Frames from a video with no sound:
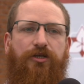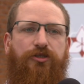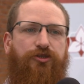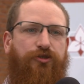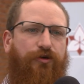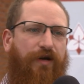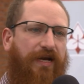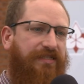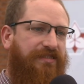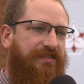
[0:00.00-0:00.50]

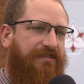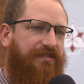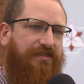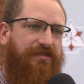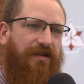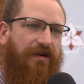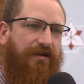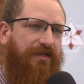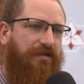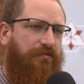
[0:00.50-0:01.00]
Transit does
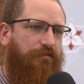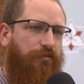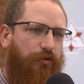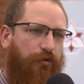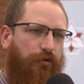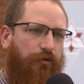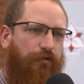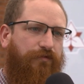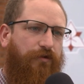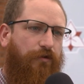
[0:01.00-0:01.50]
not get
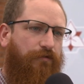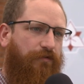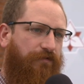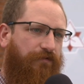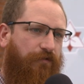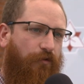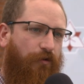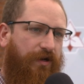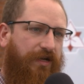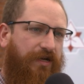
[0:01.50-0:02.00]
improved over
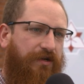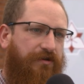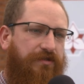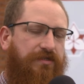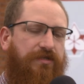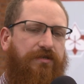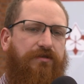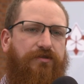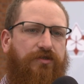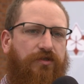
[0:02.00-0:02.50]
four
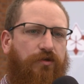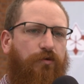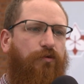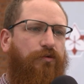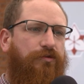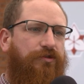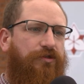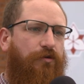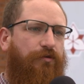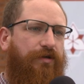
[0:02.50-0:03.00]
years,
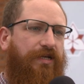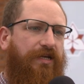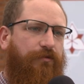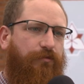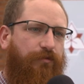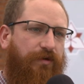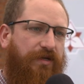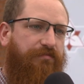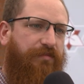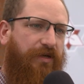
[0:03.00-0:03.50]
schools don't get
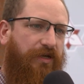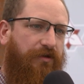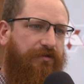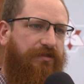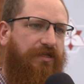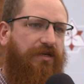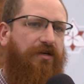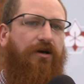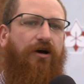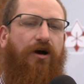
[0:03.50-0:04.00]

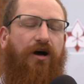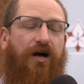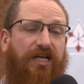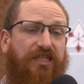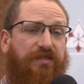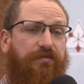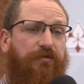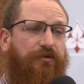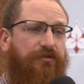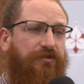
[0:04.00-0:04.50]
rebuilt,
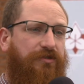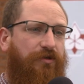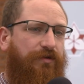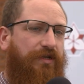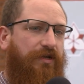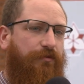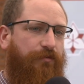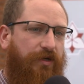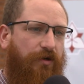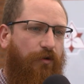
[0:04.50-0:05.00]
hospitals don't
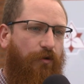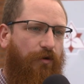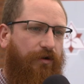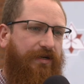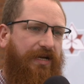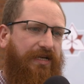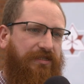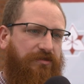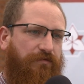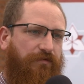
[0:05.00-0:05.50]
get
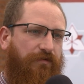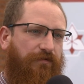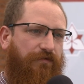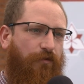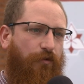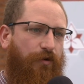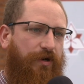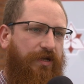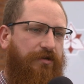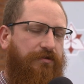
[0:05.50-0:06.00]
reorganized over
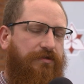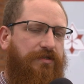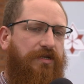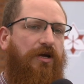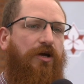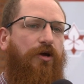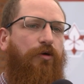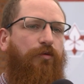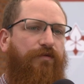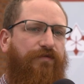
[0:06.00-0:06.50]
four years.
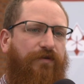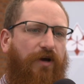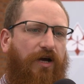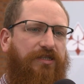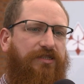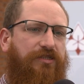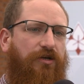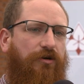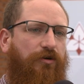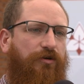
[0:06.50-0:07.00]
We've got to
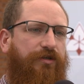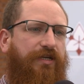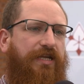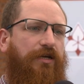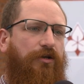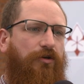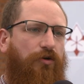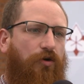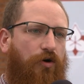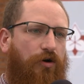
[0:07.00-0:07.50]
start looking
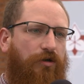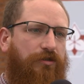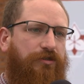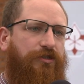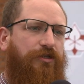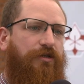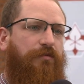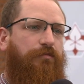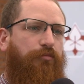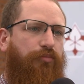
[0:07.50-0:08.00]
at long
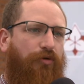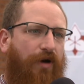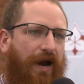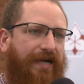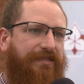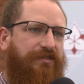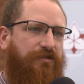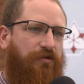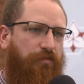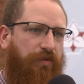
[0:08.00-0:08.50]
term
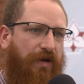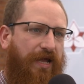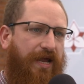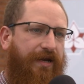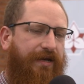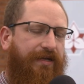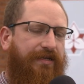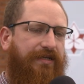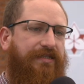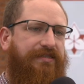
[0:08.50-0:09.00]
practical
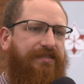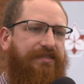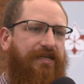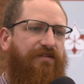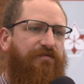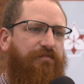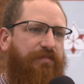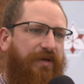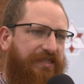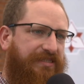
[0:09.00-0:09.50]
planning instead
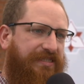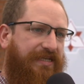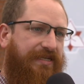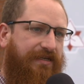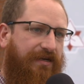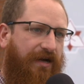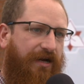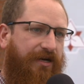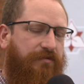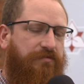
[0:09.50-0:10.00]
of big
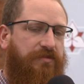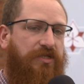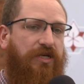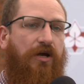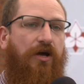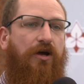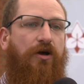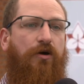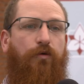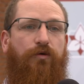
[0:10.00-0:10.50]
ticket items
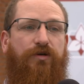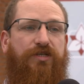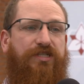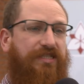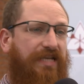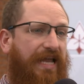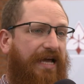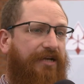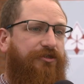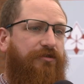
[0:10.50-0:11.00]
or
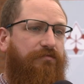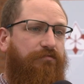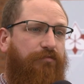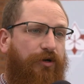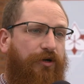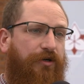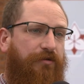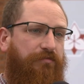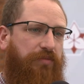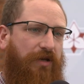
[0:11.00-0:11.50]
slash and
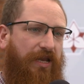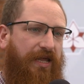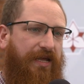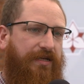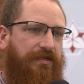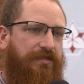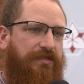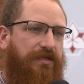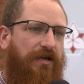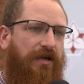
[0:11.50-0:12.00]
burn
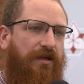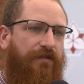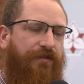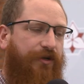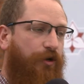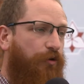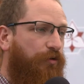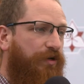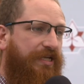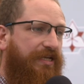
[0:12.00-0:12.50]
plans
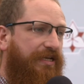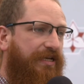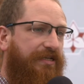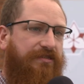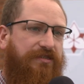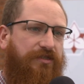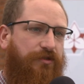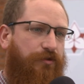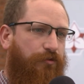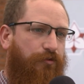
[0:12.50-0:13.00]
that only get
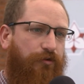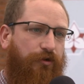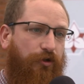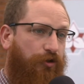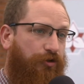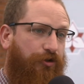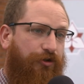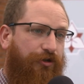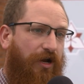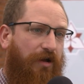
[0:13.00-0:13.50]
us through and
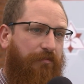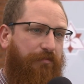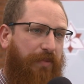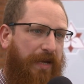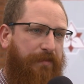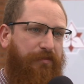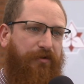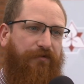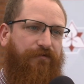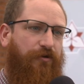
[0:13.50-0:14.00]
look good on
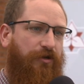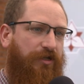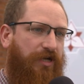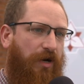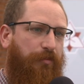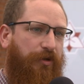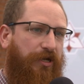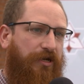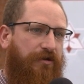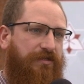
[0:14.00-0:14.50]
paper for a
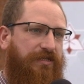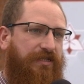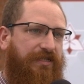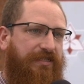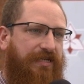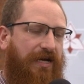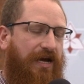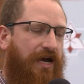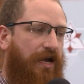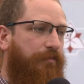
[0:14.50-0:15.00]
couple years at a
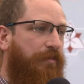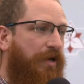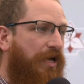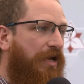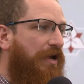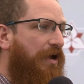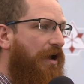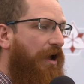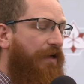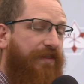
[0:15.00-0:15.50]
time.
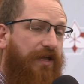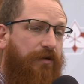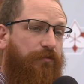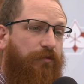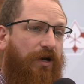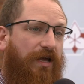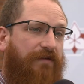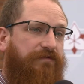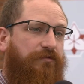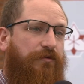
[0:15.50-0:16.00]
And then
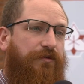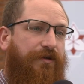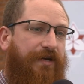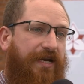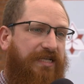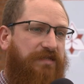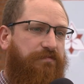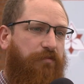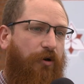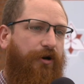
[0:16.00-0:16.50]
we're left with the
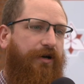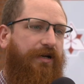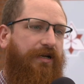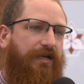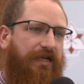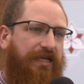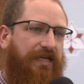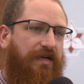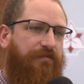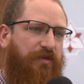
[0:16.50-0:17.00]
next party to
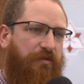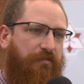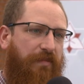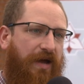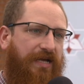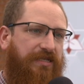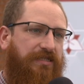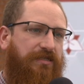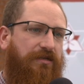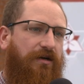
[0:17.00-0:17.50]
clean up the
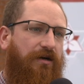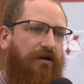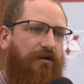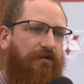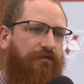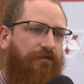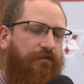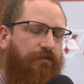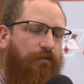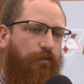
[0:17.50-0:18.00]
mess
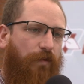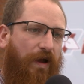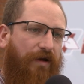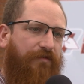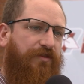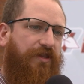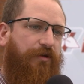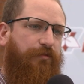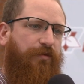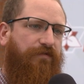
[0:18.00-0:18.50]
of
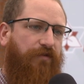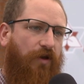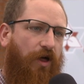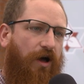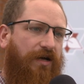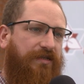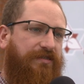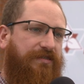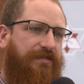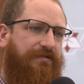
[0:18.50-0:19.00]
everything we've
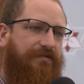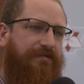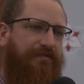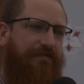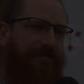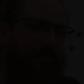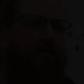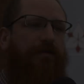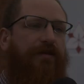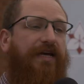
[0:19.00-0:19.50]
lost.
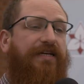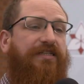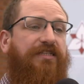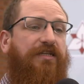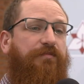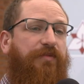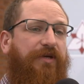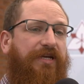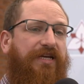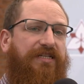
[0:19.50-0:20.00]
The
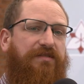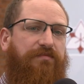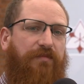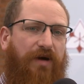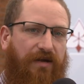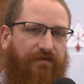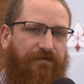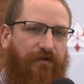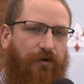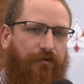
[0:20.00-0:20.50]
NDP has
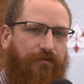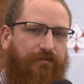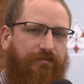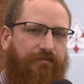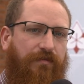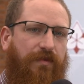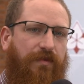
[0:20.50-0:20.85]
my vote.